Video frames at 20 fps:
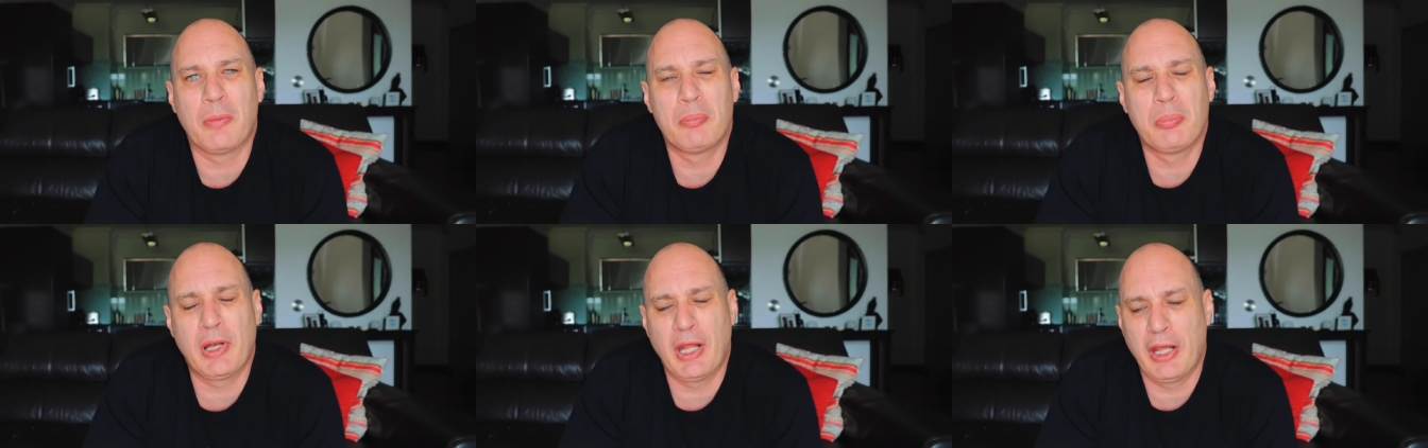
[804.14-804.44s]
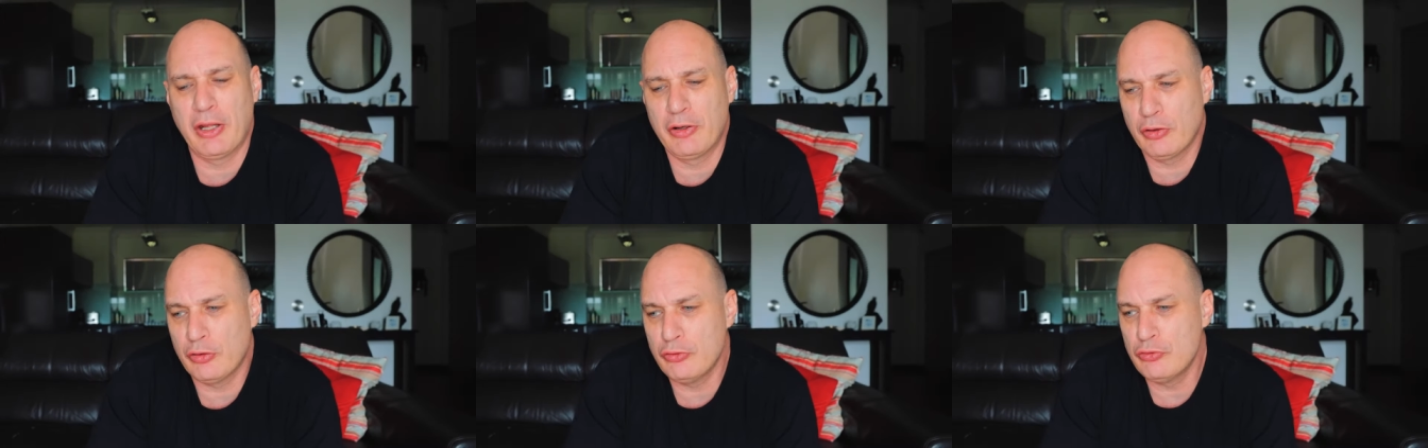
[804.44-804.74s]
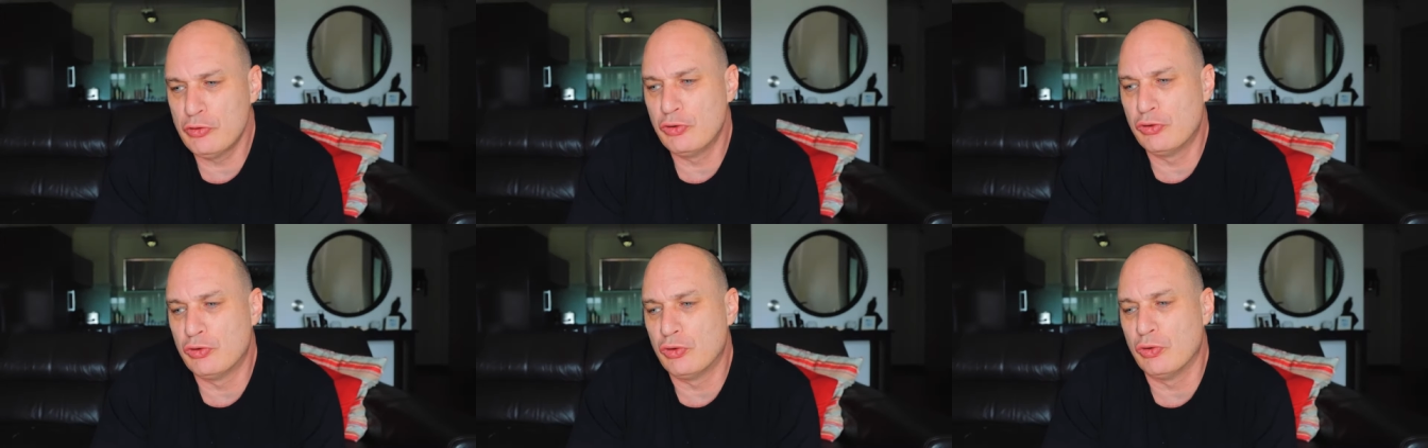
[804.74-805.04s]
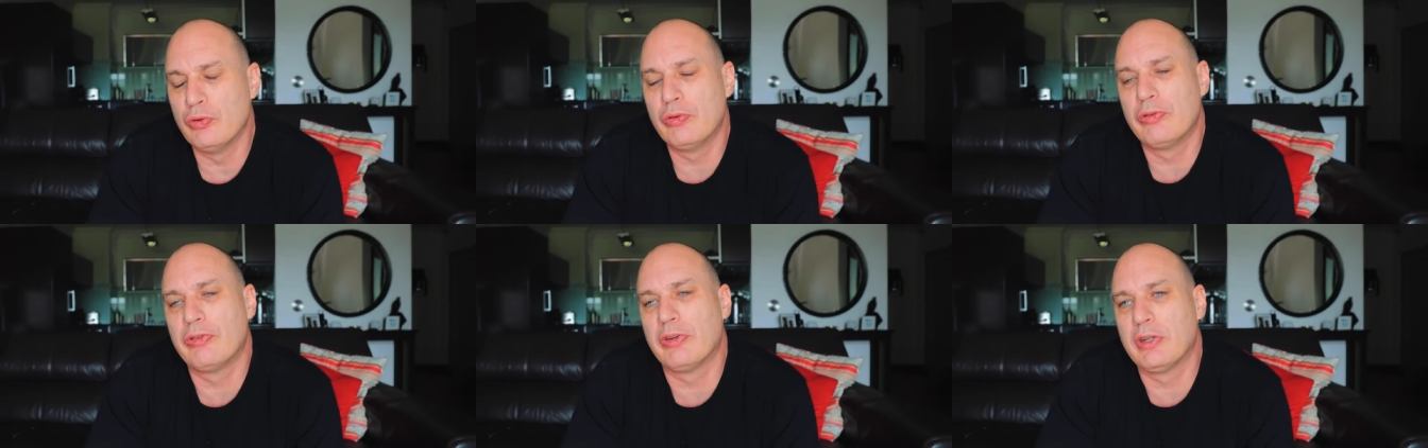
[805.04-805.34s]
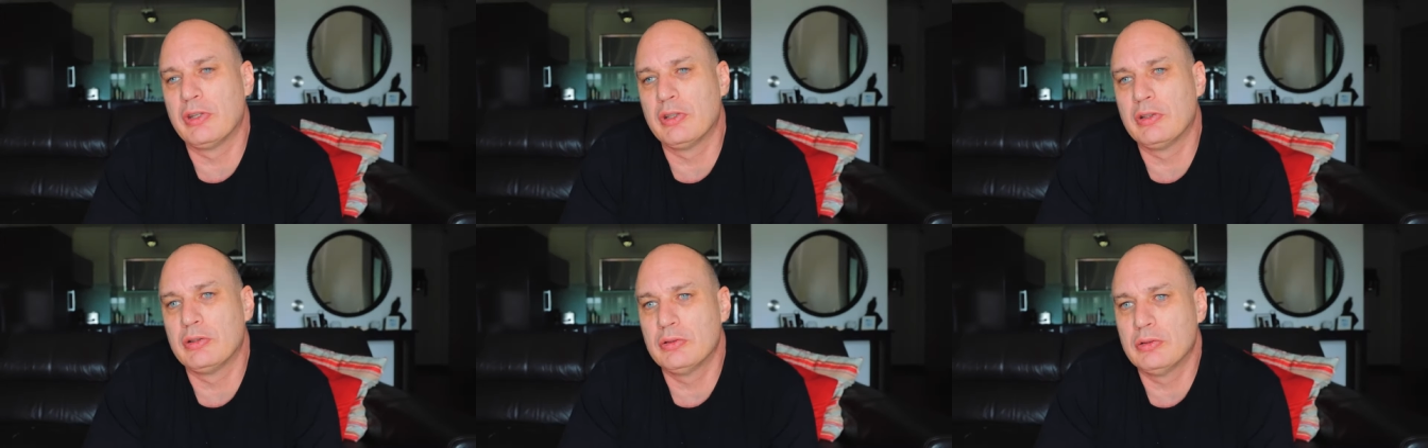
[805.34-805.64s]
I plan on
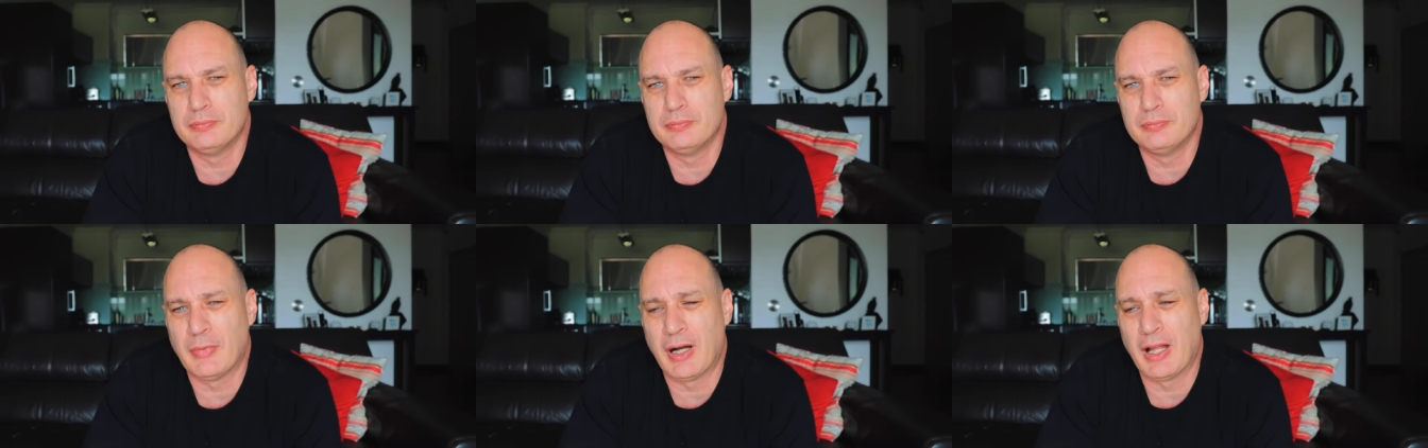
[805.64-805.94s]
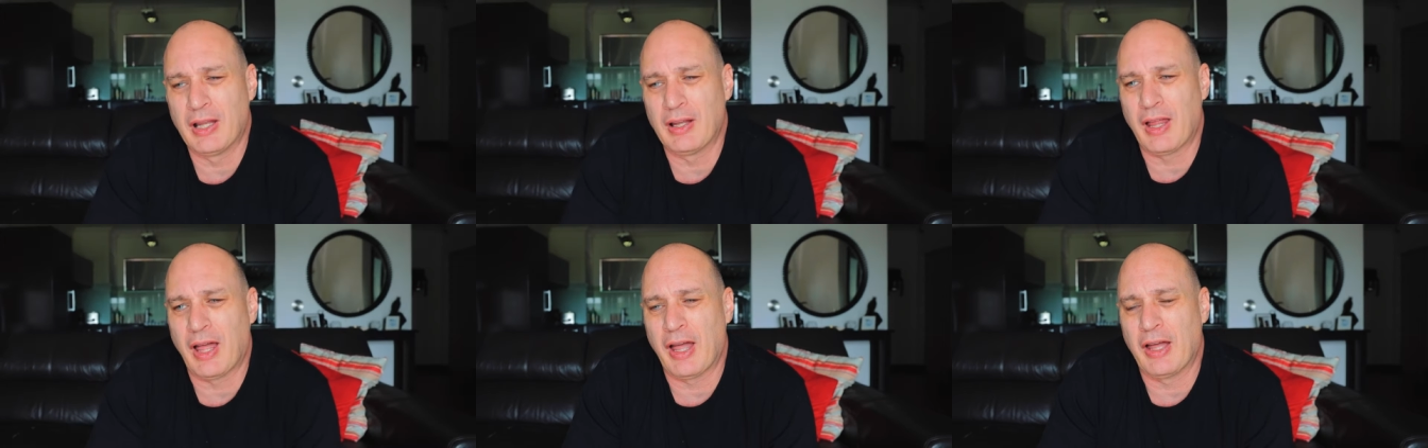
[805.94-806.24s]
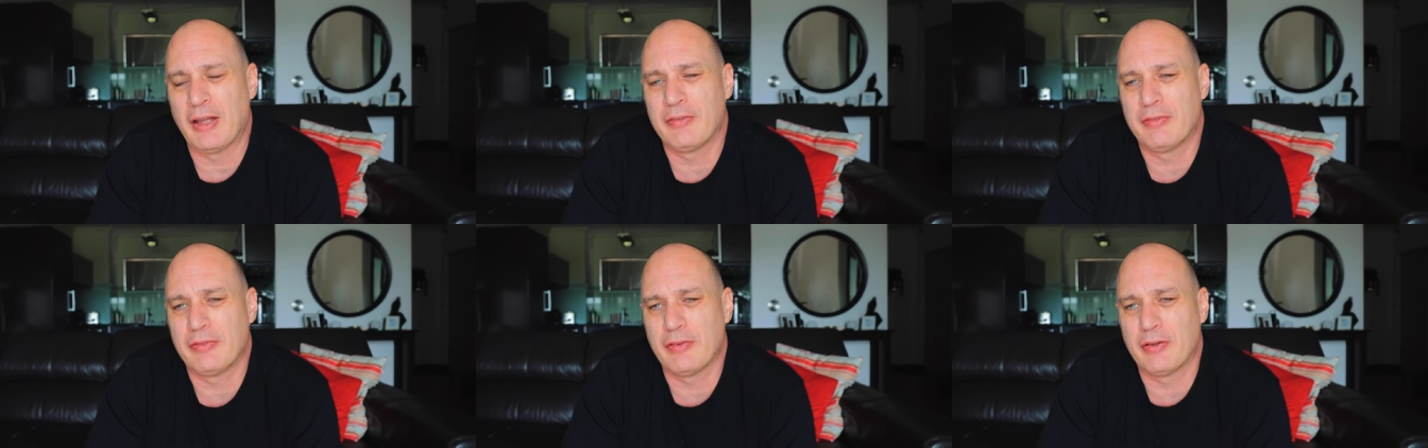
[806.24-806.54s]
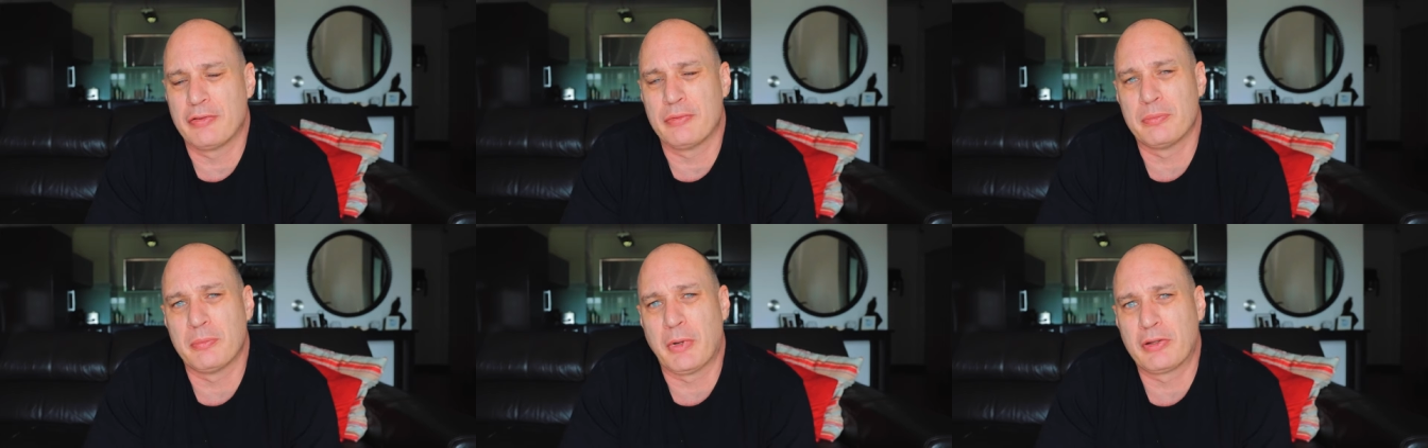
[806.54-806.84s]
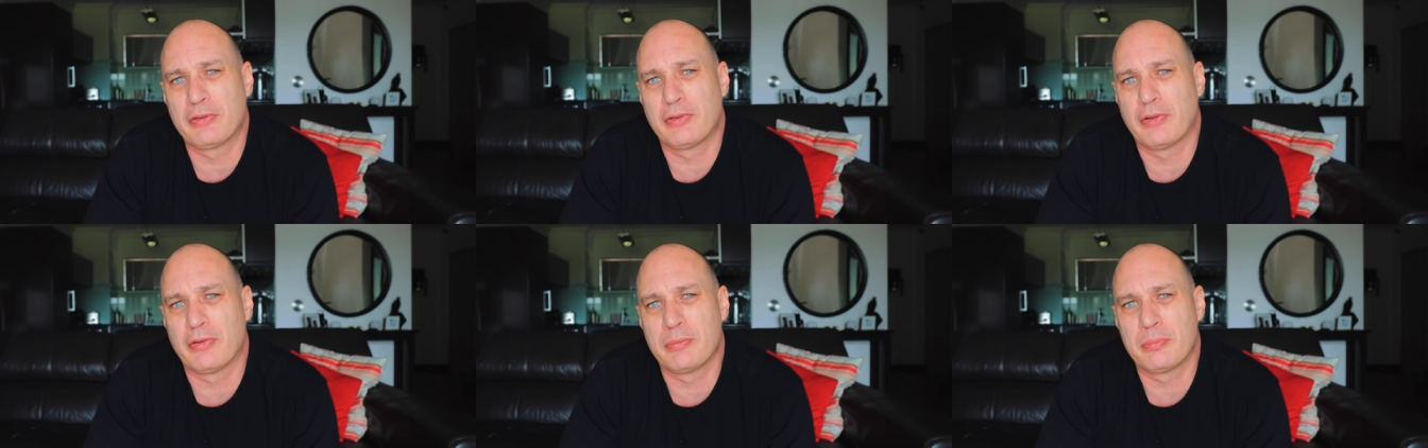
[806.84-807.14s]
reducing my life as
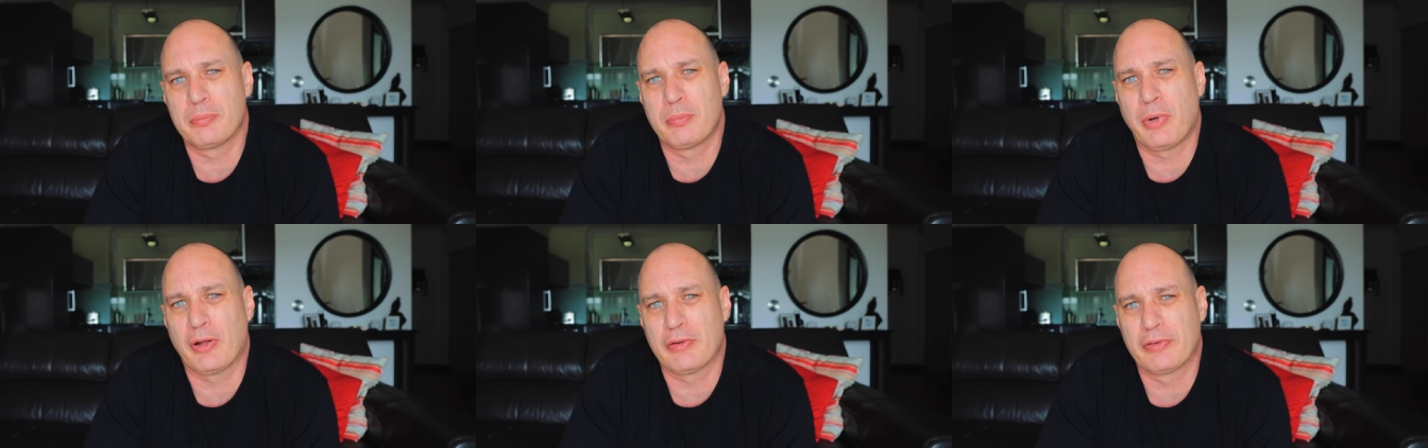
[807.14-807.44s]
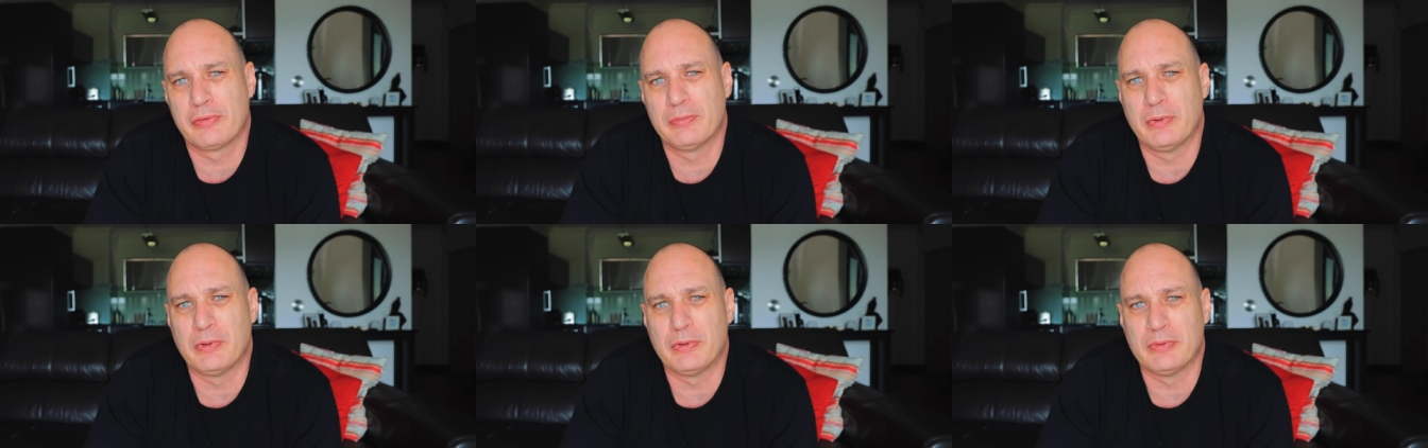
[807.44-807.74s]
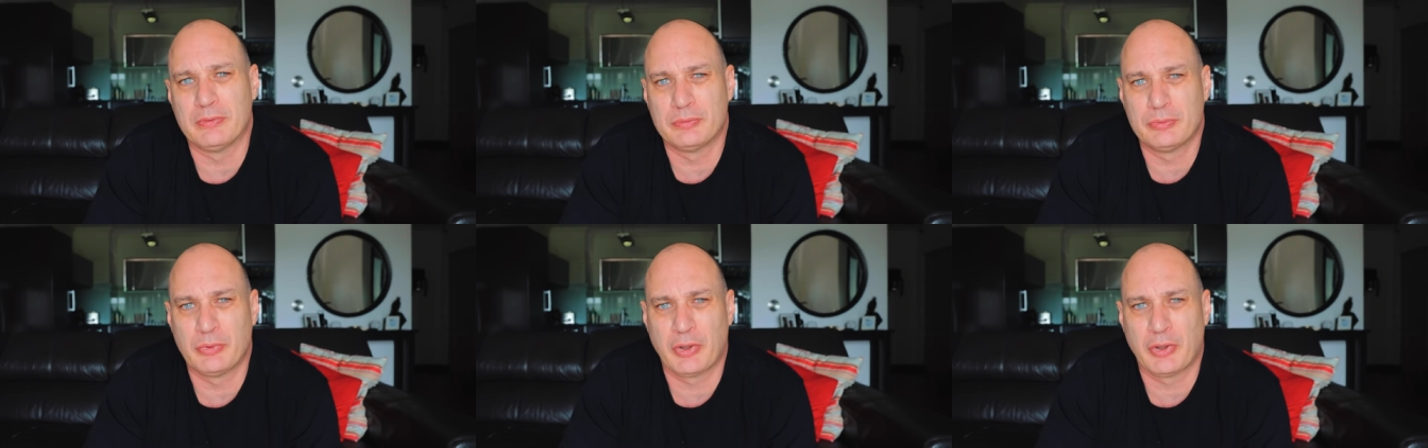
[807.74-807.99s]
much as possible.